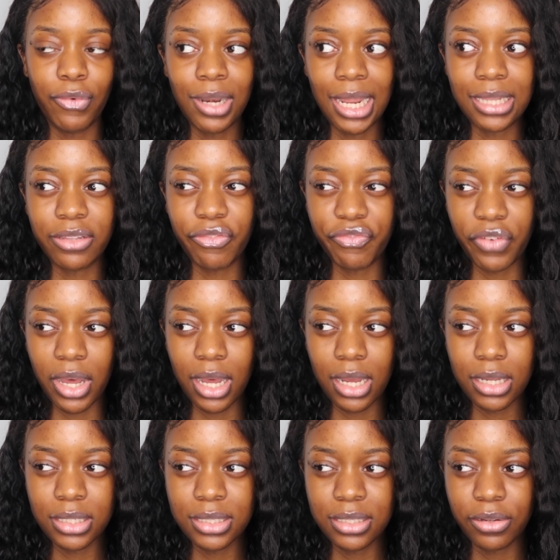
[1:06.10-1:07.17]
feel like the
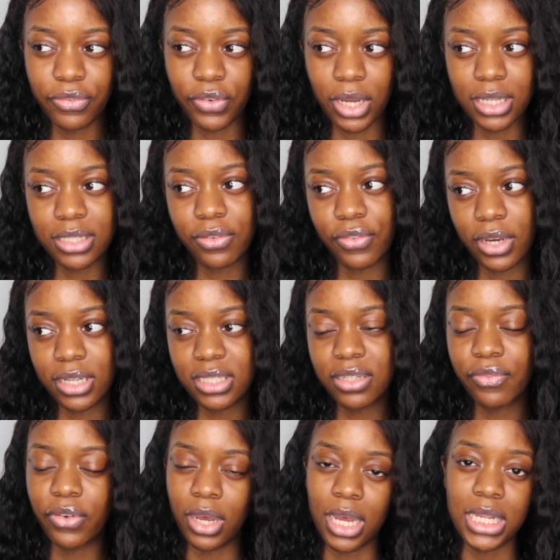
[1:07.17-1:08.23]
first
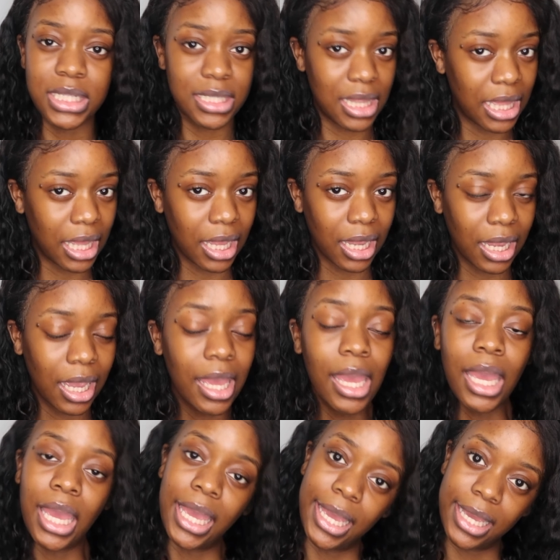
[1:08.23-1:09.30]
thing
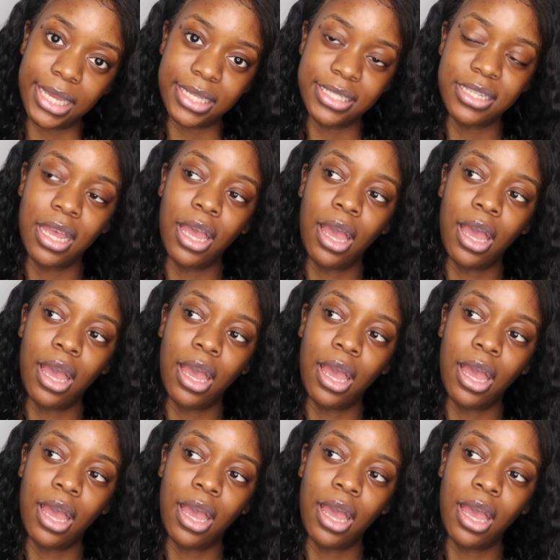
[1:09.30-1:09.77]
is